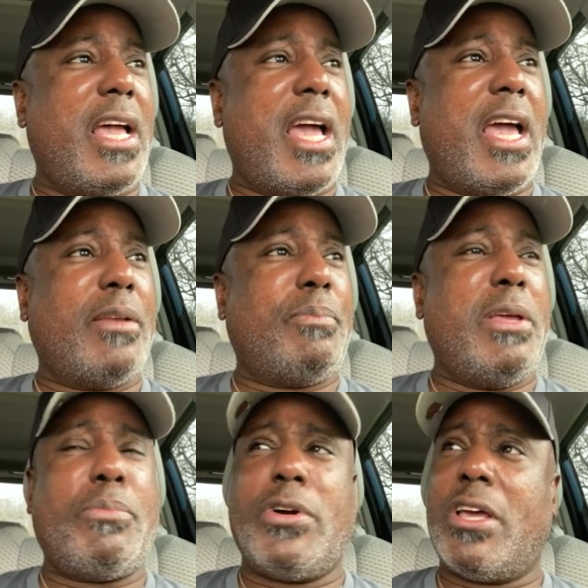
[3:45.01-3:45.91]
And
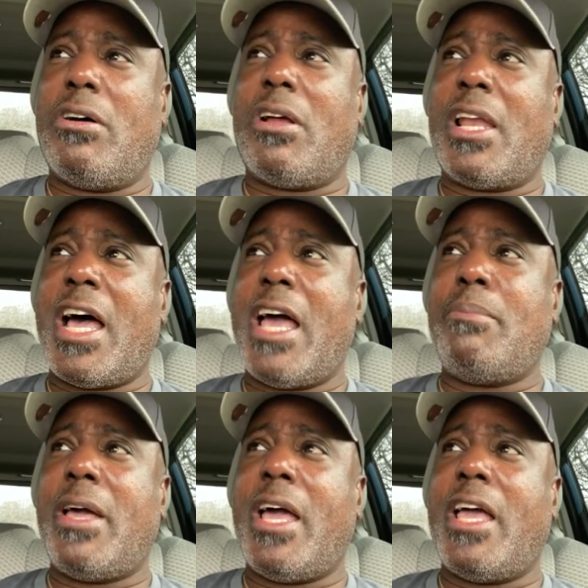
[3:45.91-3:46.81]
people get online,
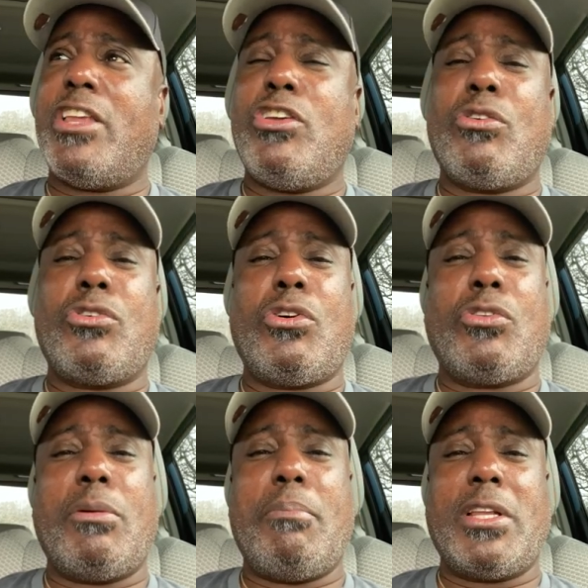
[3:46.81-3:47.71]
man, and you don't know
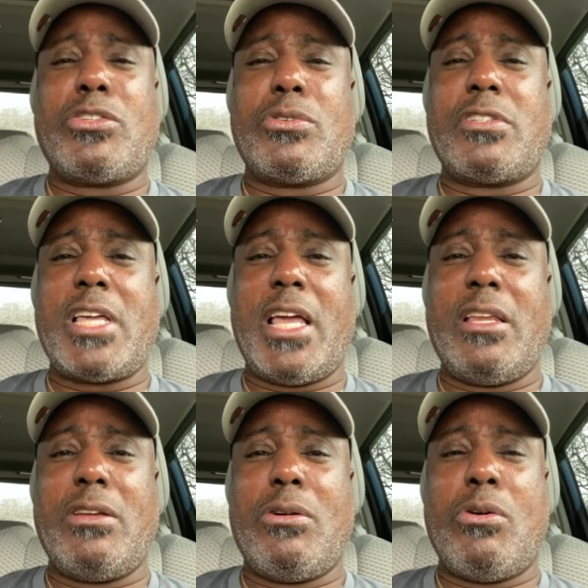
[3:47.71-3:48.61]
the mental state
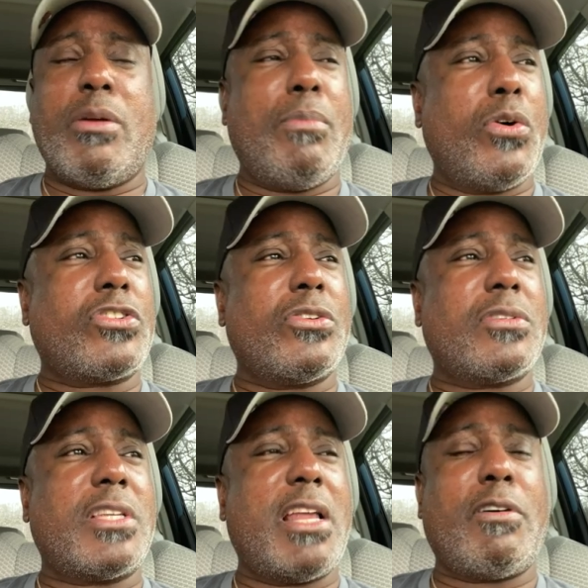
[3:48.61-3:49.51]
or emotional
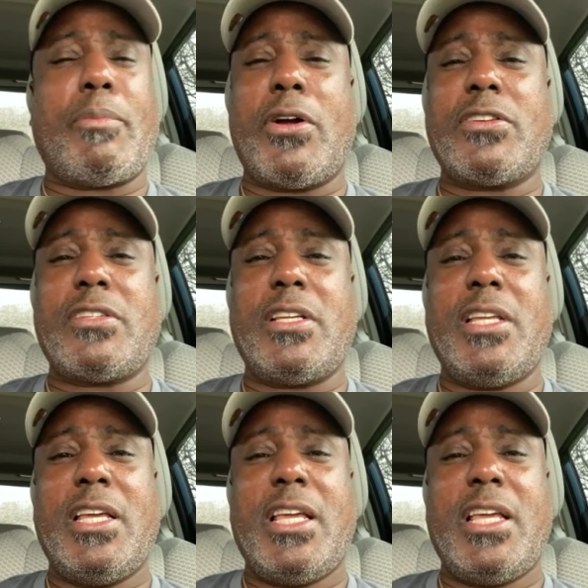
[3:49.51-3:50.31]
state of a person,